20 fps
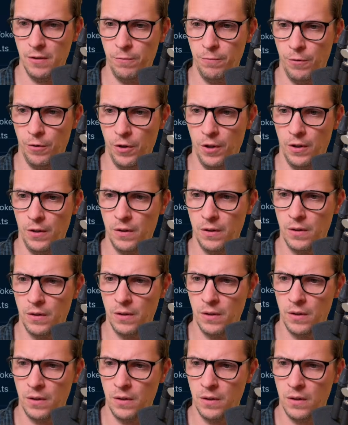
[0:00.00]
for.
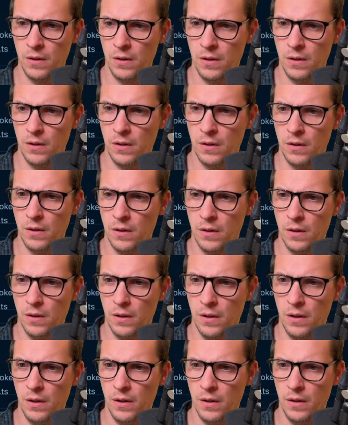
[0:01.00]

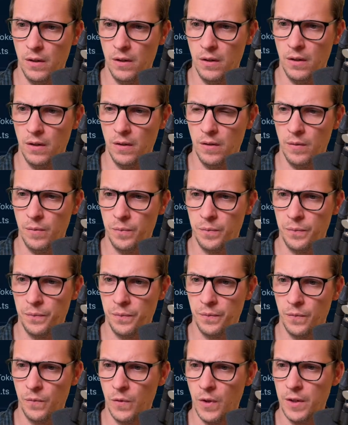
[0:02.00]

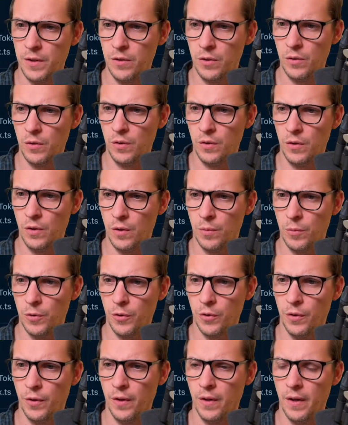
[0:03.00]
Write to the
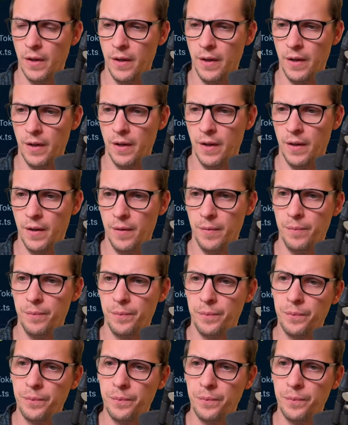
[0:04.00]
terminal. Run